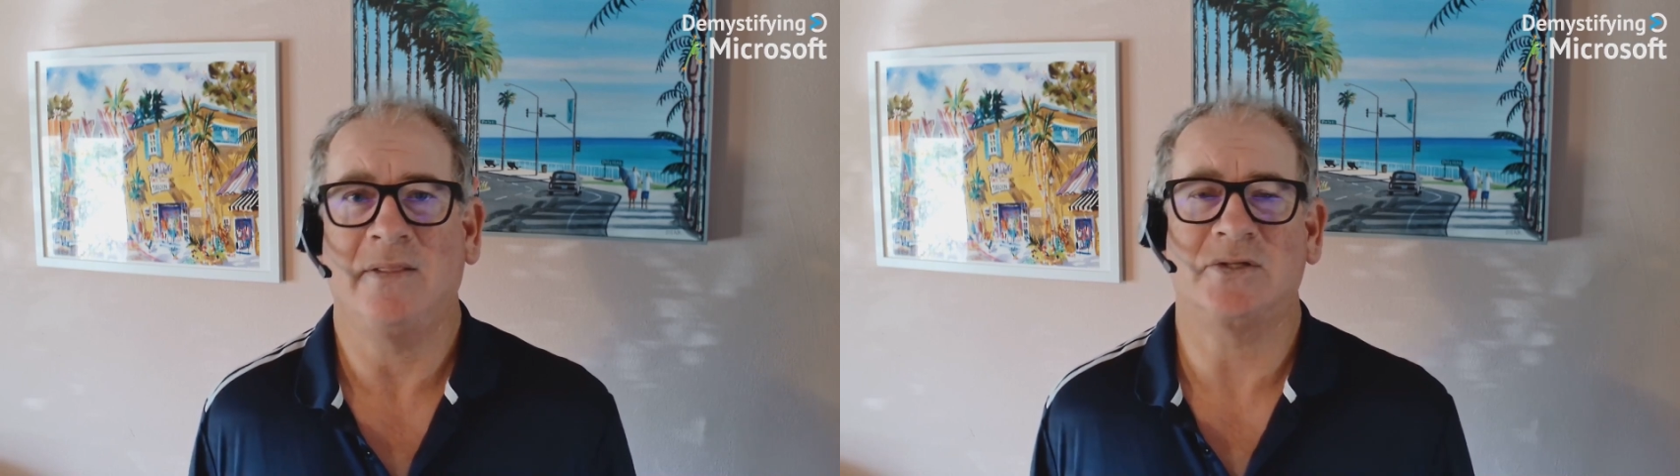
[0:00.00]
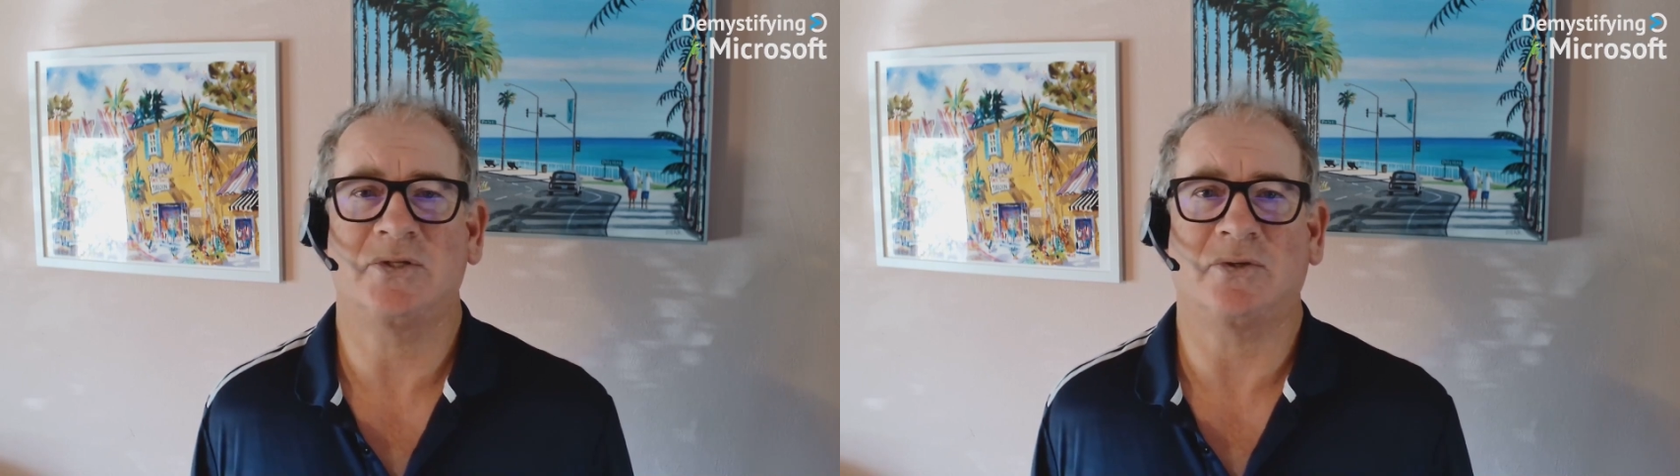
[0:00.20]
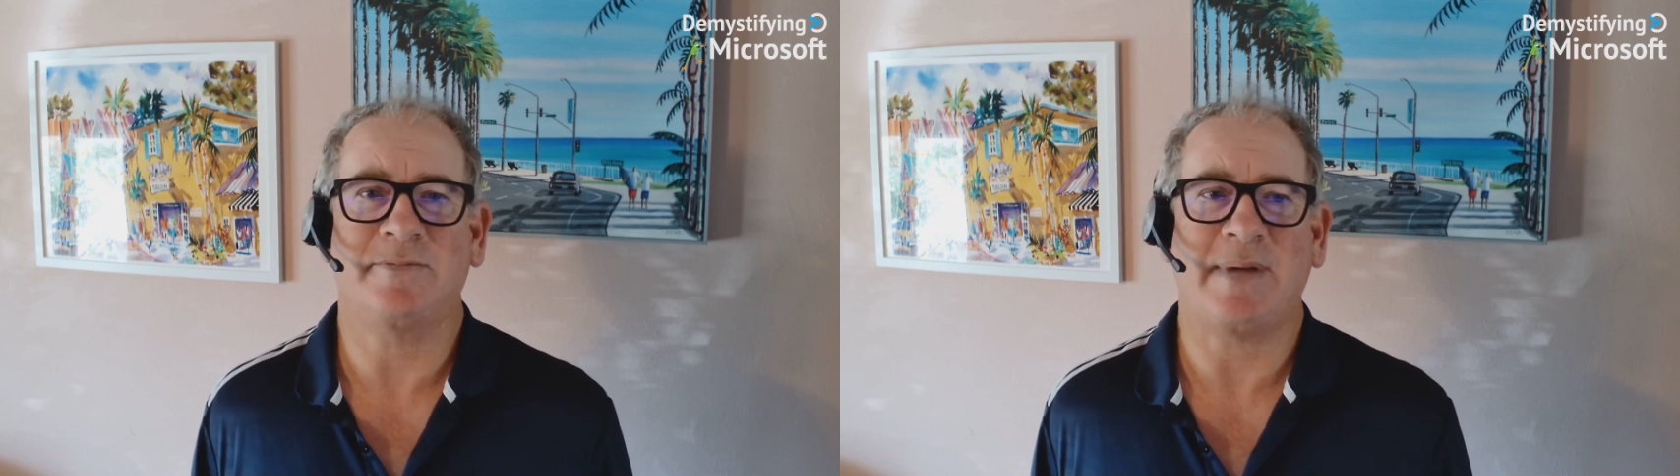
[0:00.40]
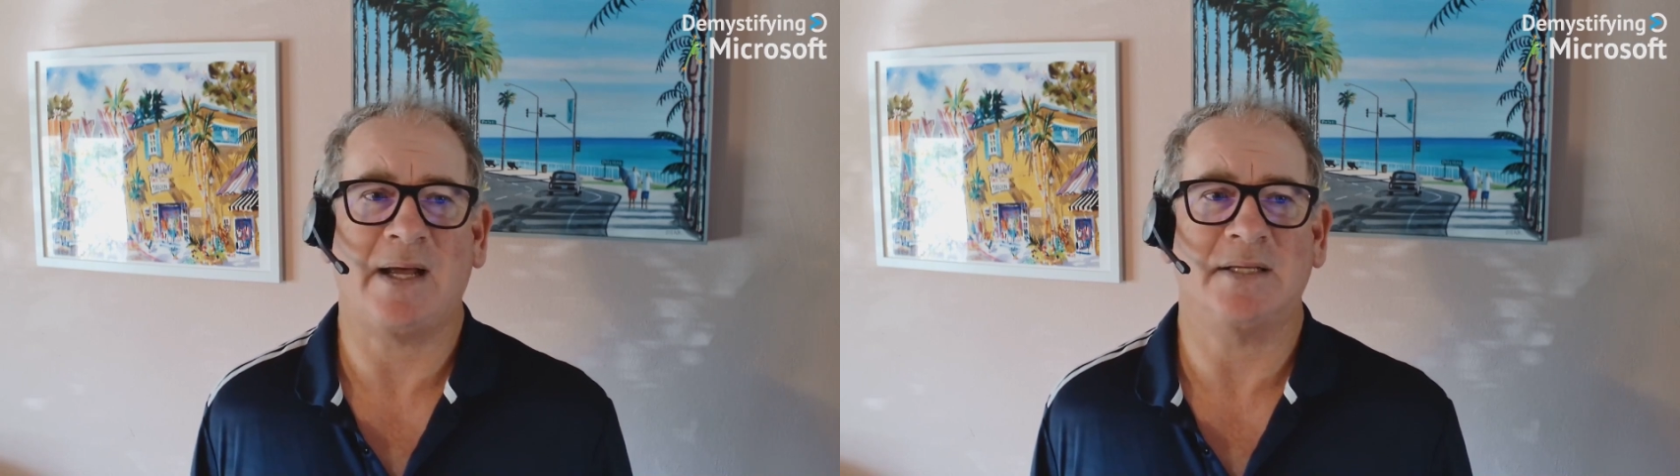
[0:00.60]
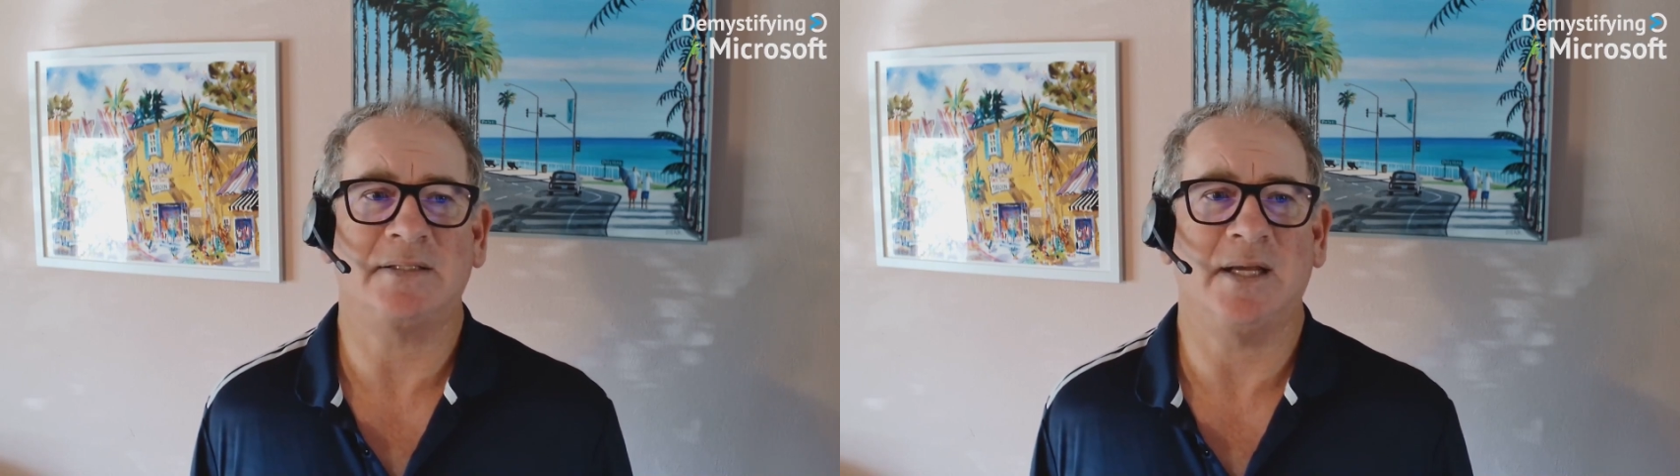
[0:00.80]
the
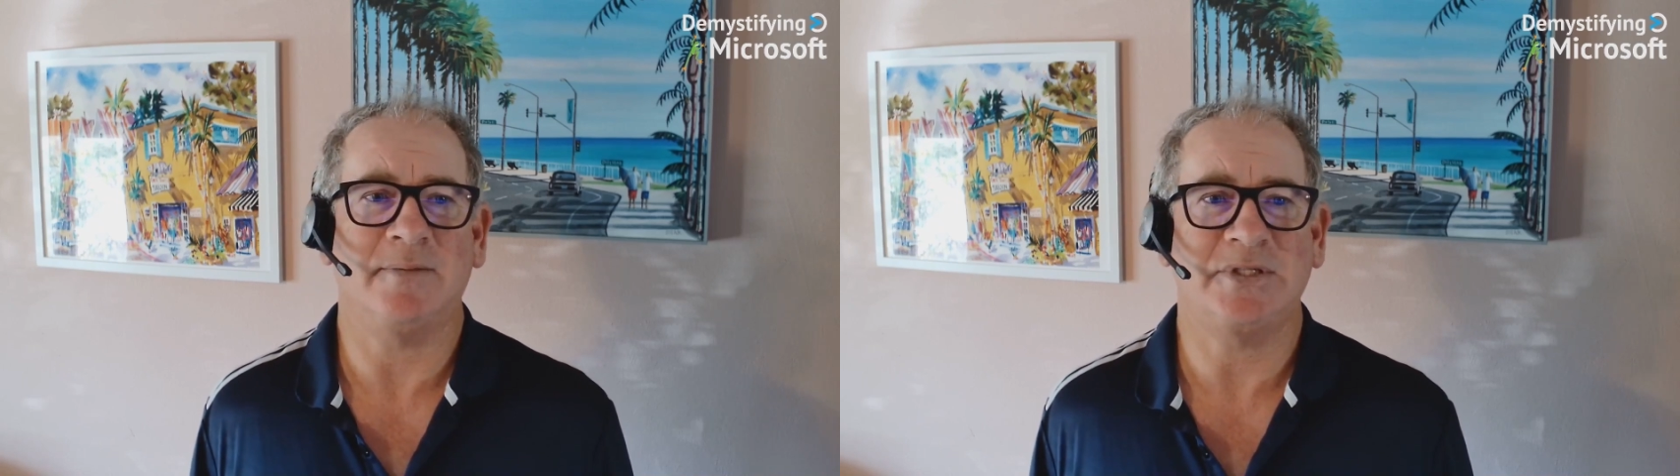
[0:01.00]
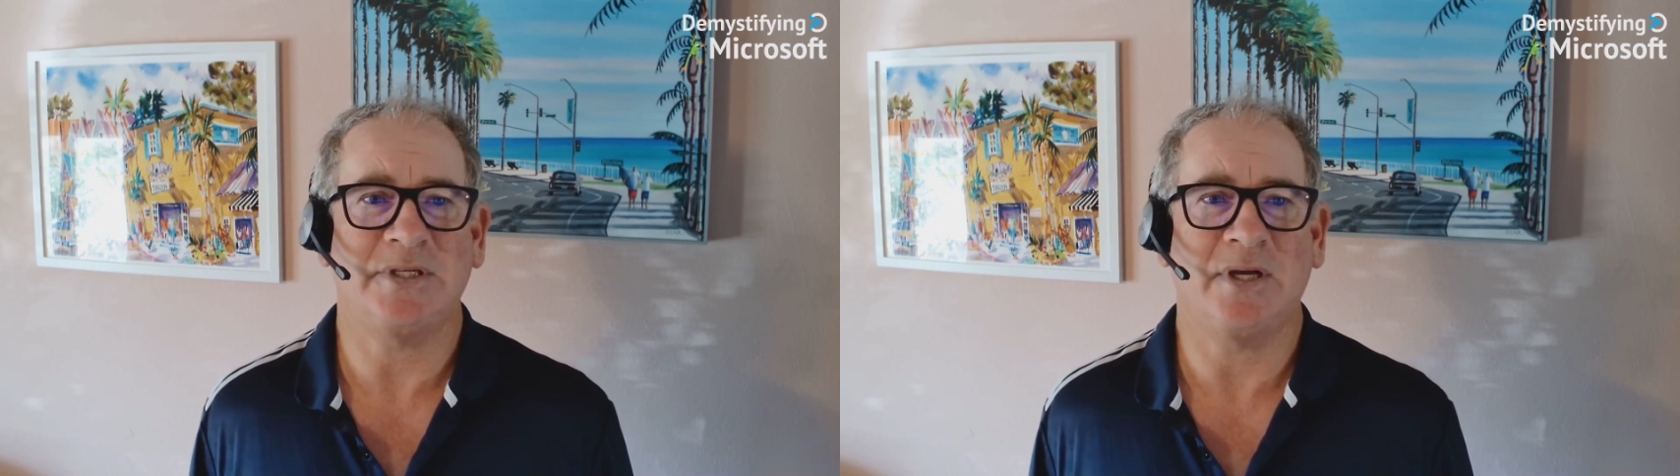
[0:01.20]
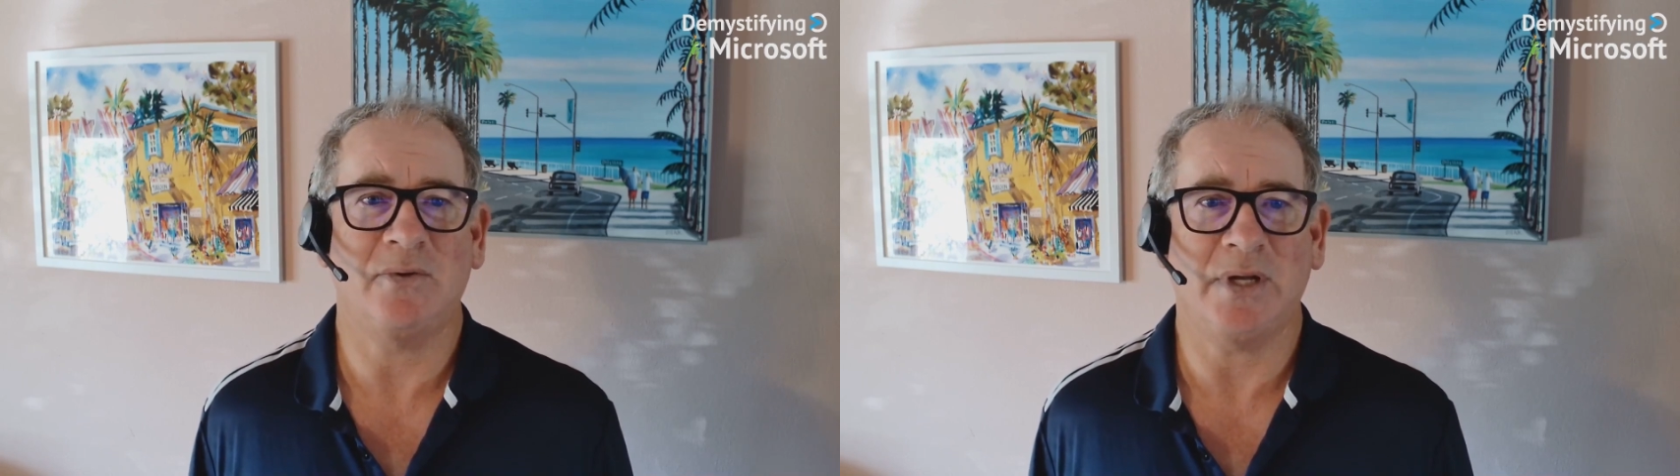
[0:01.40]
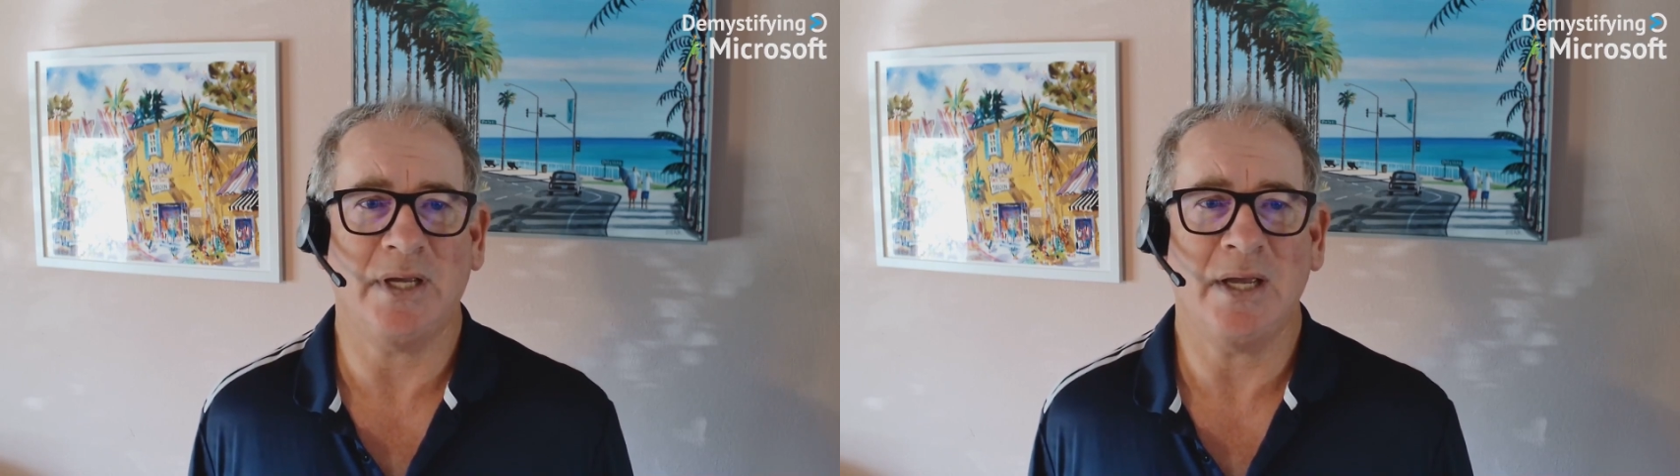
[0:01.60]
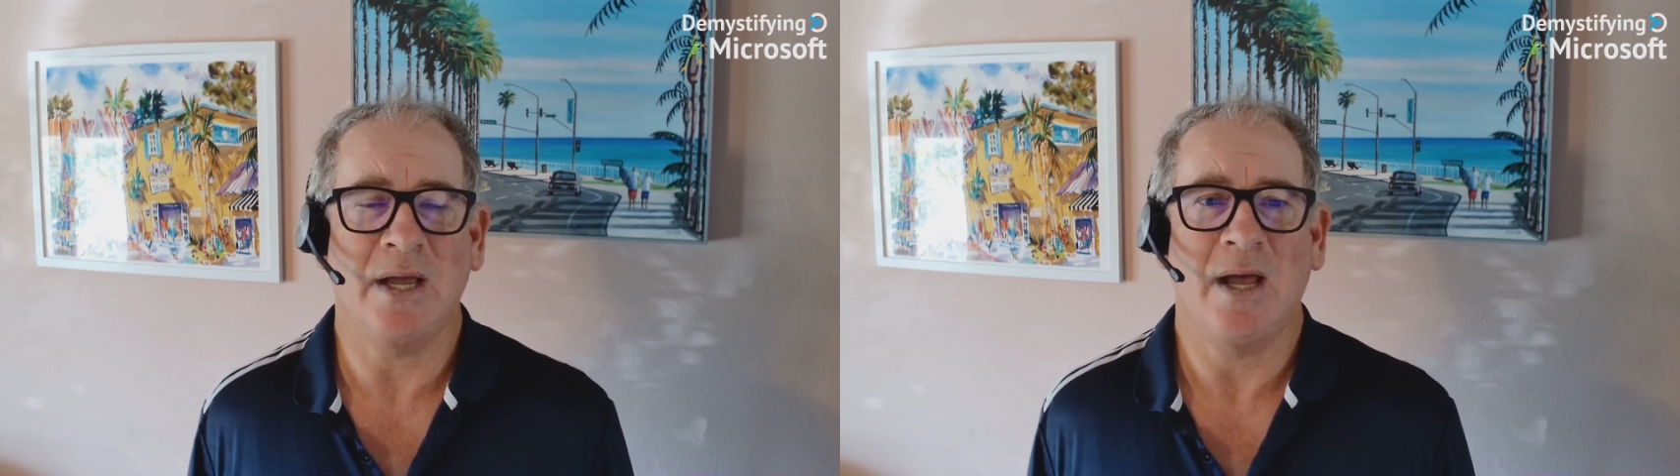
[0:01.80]
Sourcepass
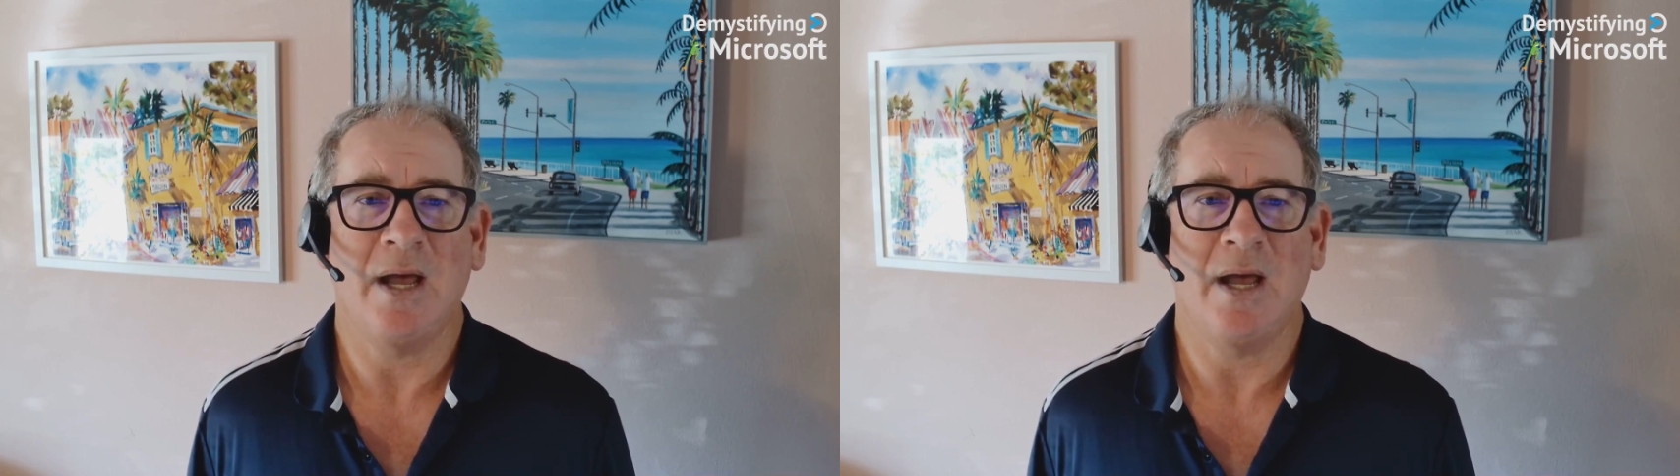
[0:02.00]
MCOE,